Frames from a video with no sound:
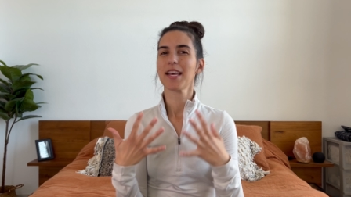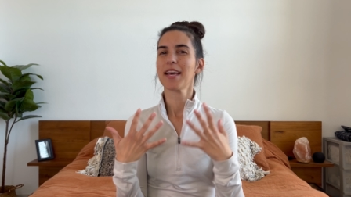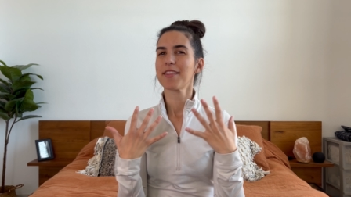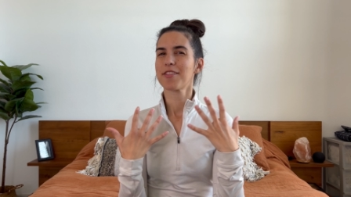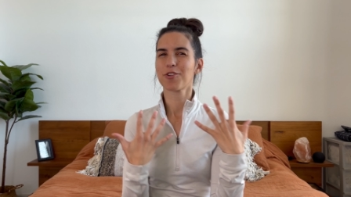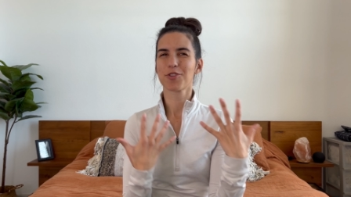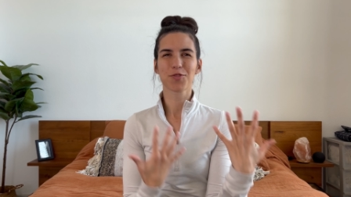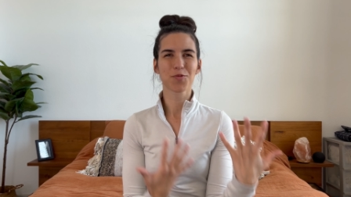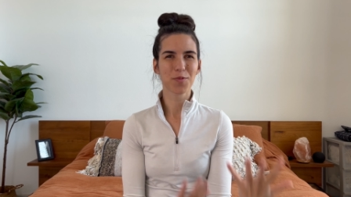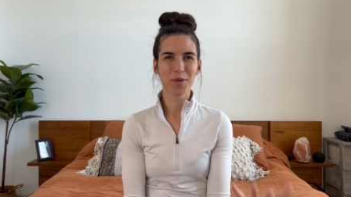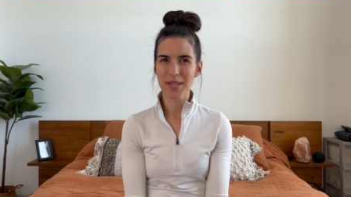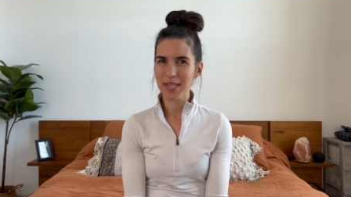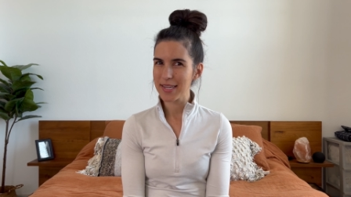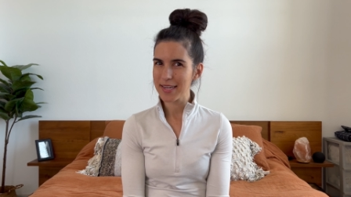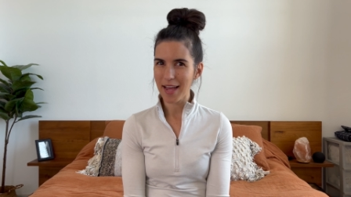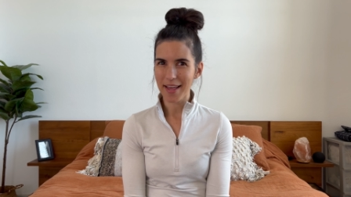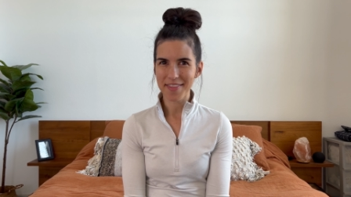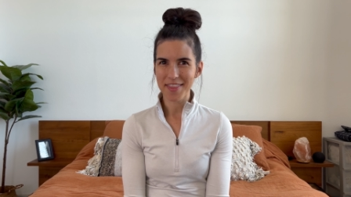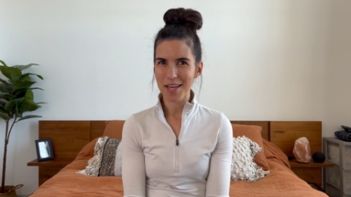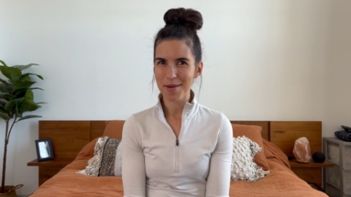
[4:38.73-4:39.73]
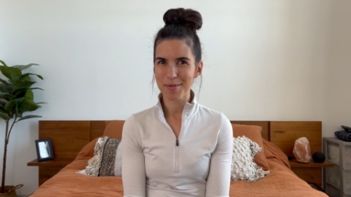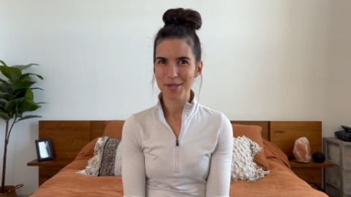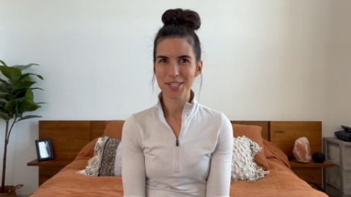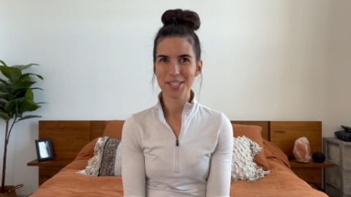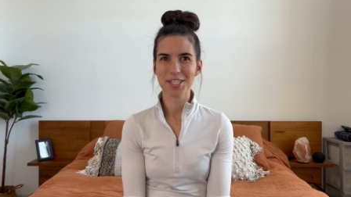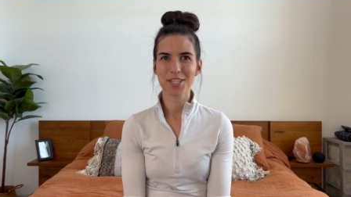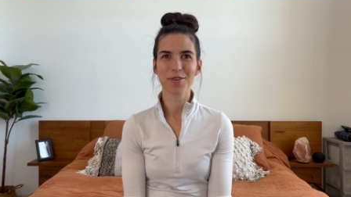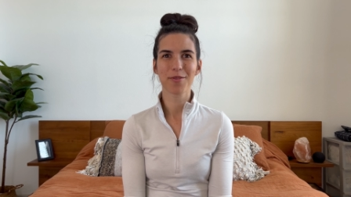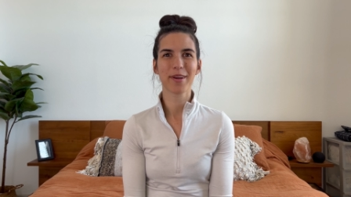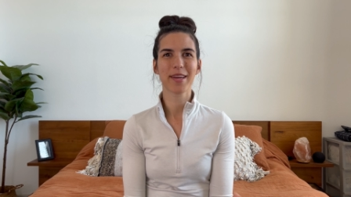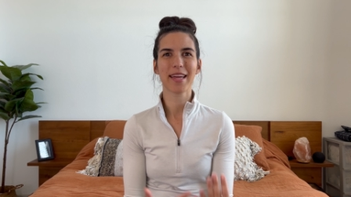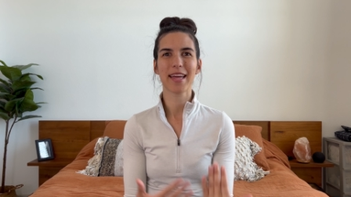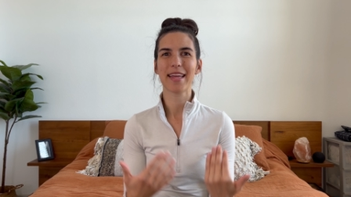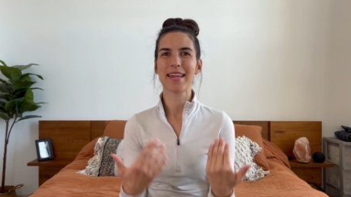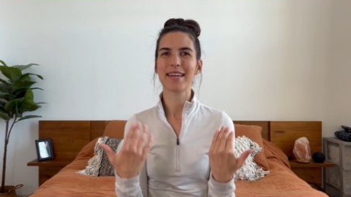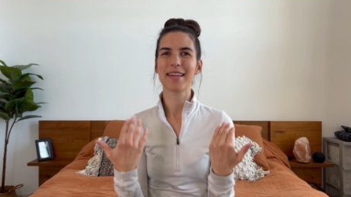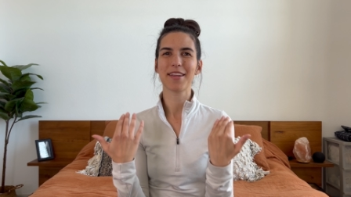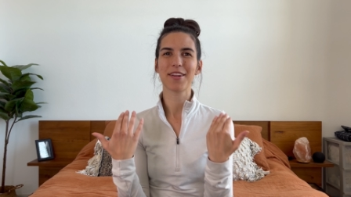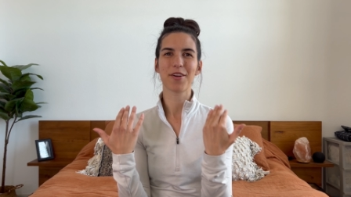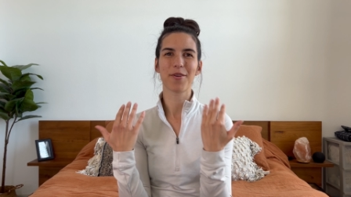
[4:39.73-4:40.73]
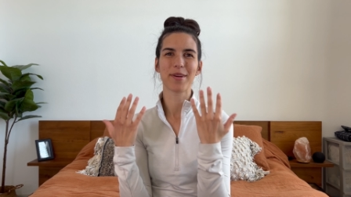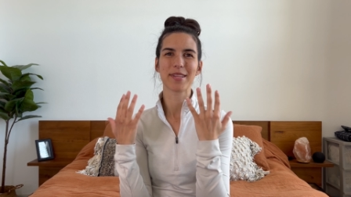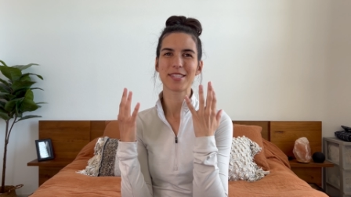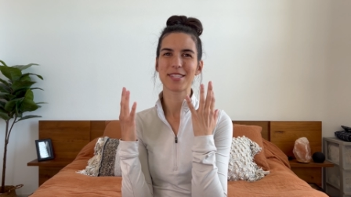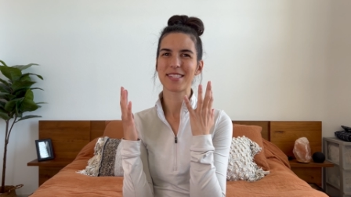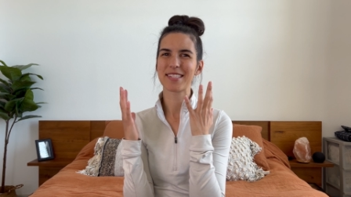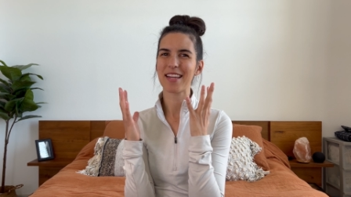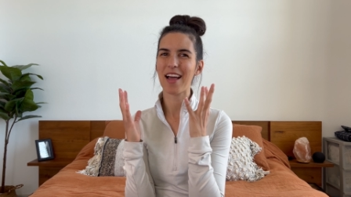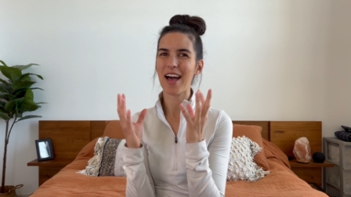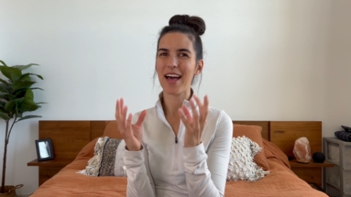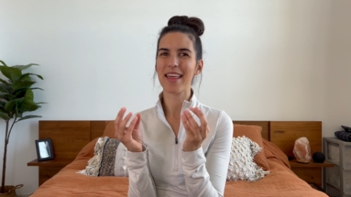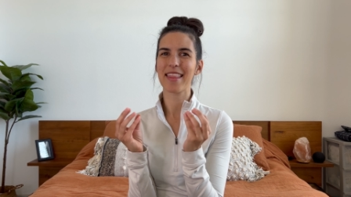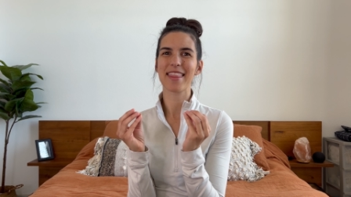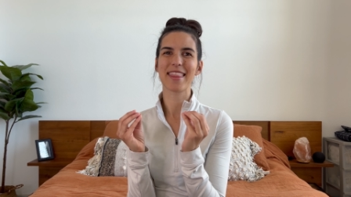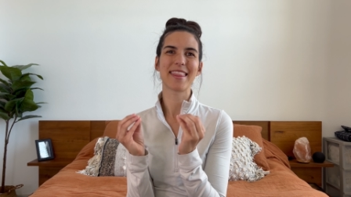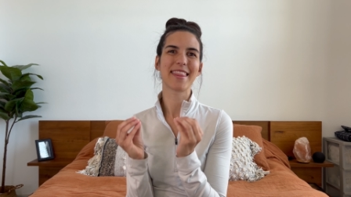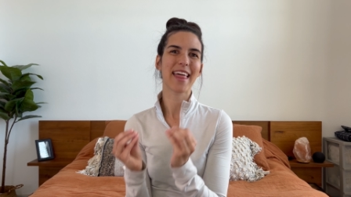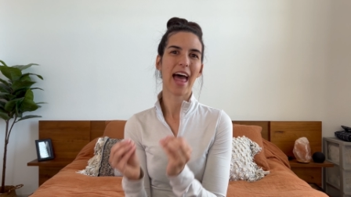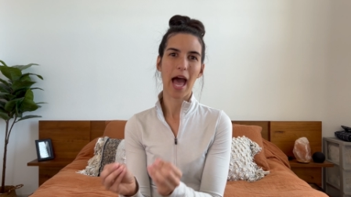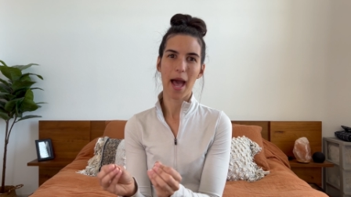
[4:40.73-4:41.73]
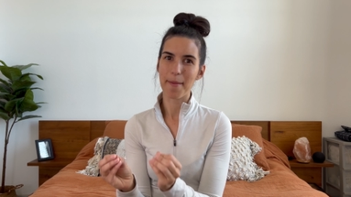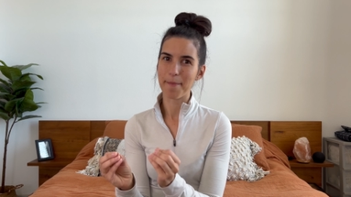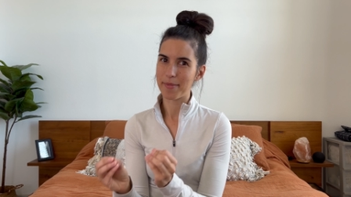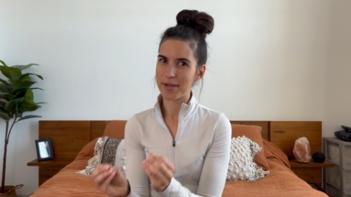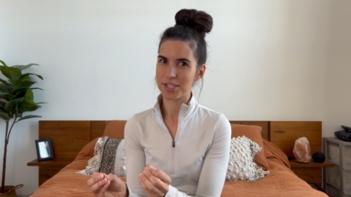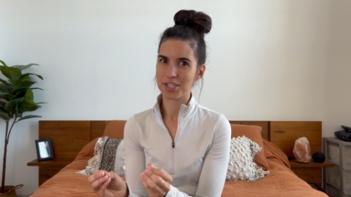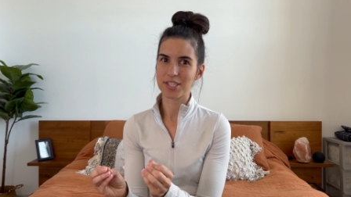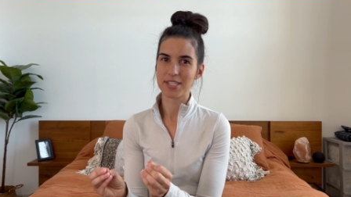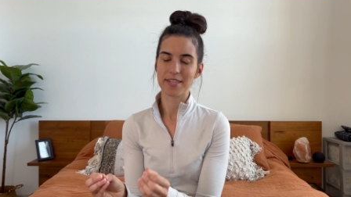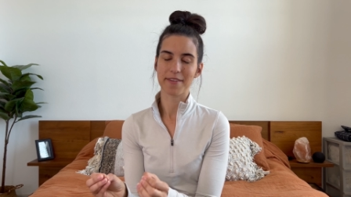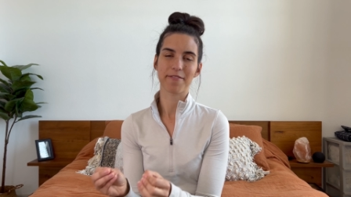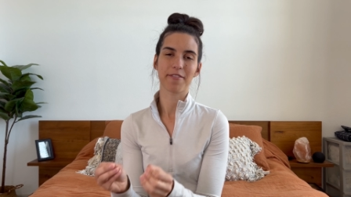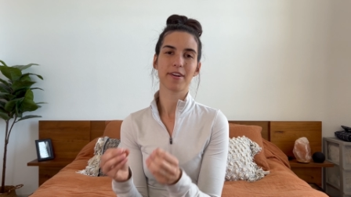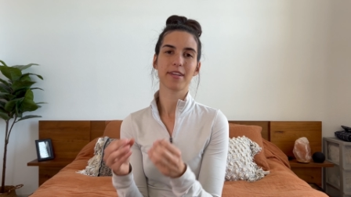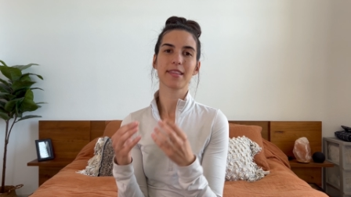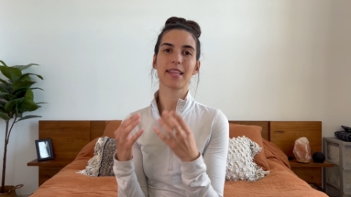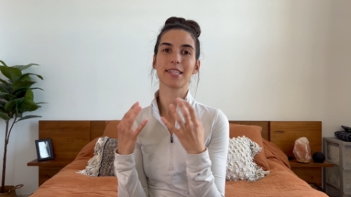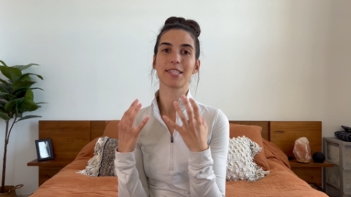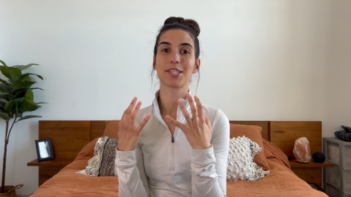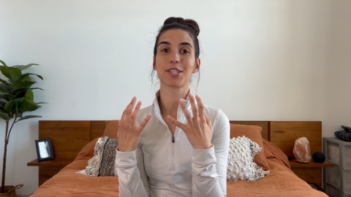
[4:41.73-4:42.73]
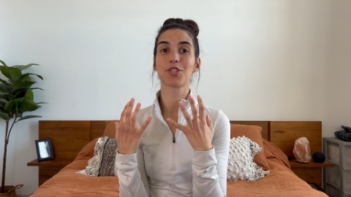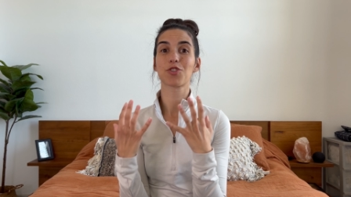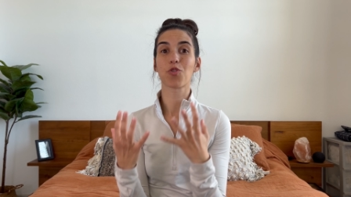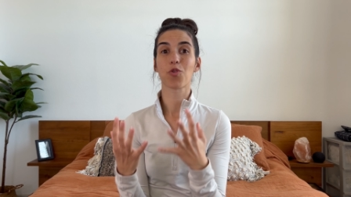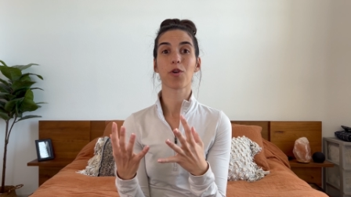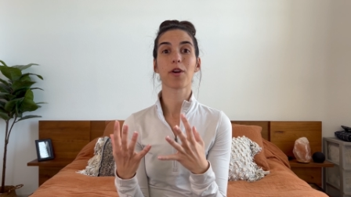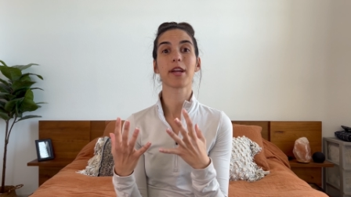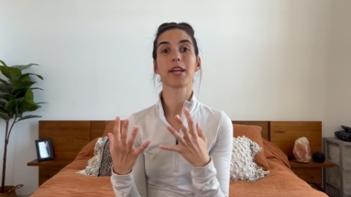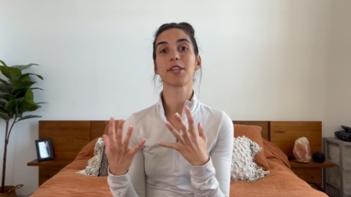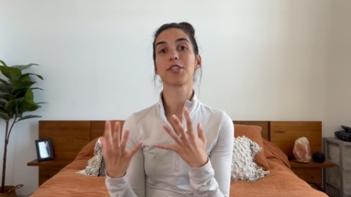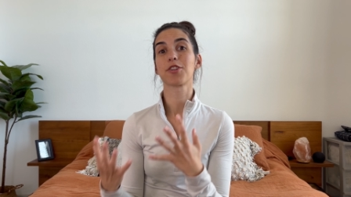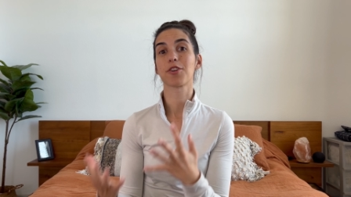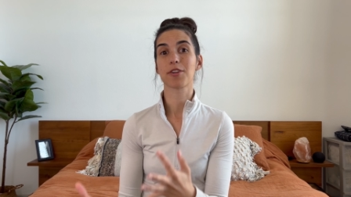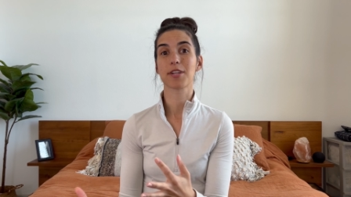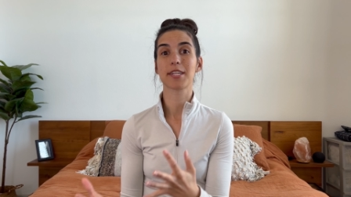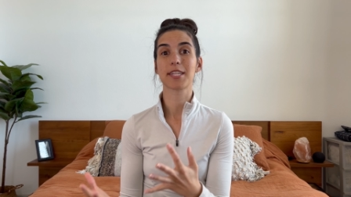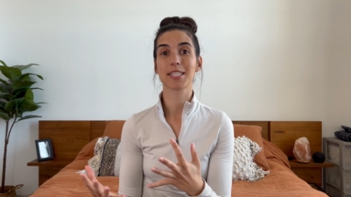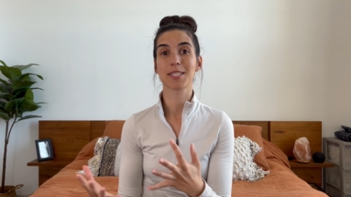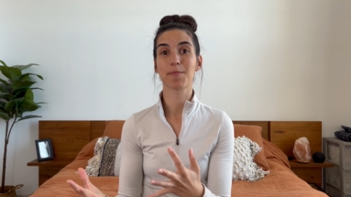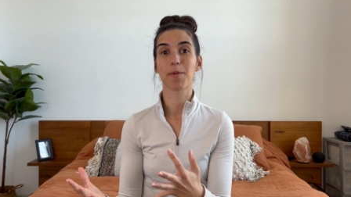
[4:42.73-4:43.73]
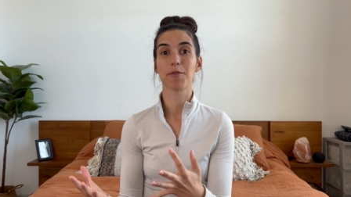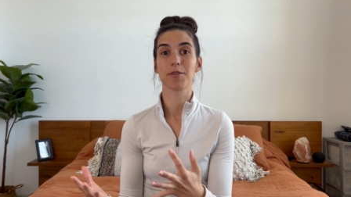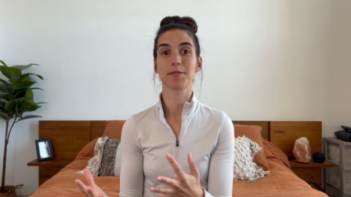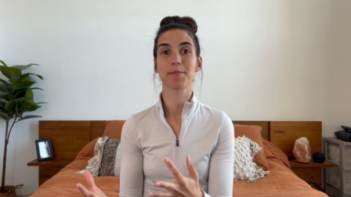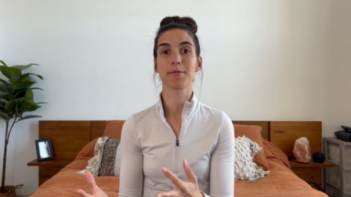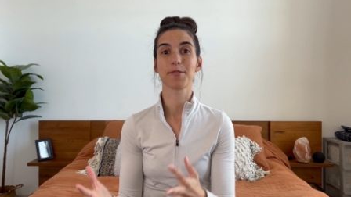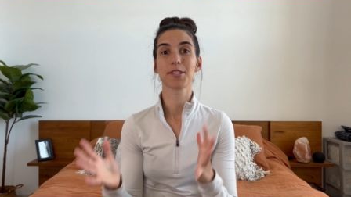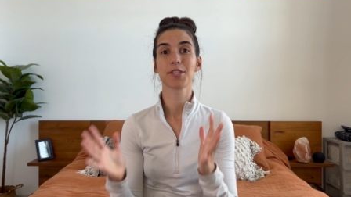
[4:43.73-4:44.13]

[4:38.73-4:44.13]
There's really not that much to it, and it's not that much different than storing dirty disposables.